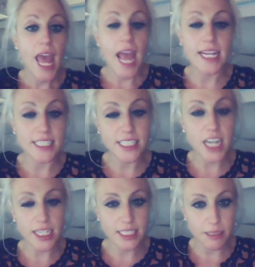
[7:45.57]
And it's
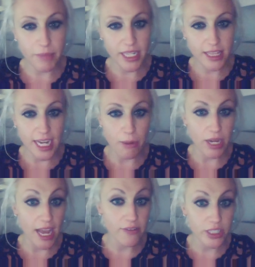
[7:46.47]
not somebody that I would
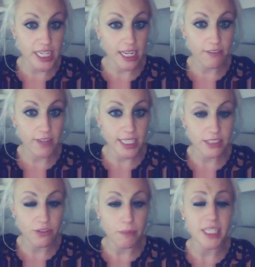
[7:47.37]
ever take advice
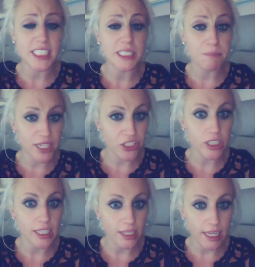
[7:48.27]
from,
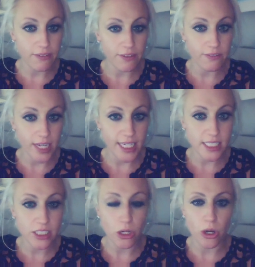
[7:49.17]
especially life
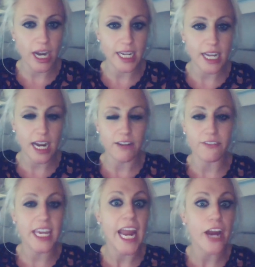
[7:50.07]
advice or any kind
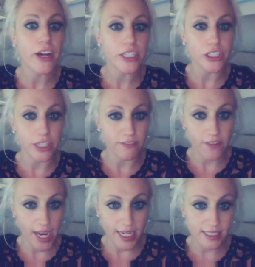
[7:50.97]
of character
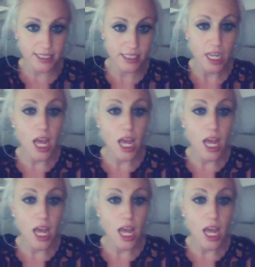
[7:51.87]
advice